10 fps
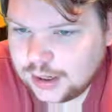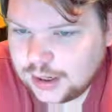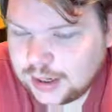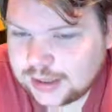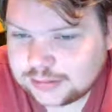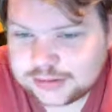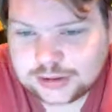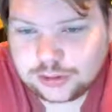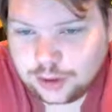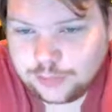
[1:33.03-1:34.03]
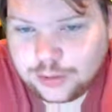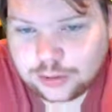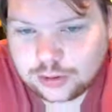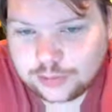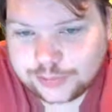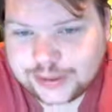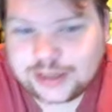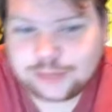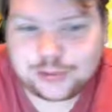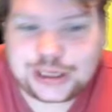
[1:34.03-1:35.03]
And it's a lot more
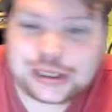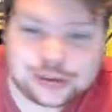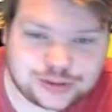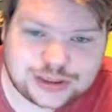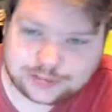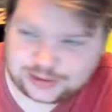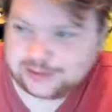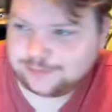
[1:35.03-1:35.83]
complicated than what it used to be.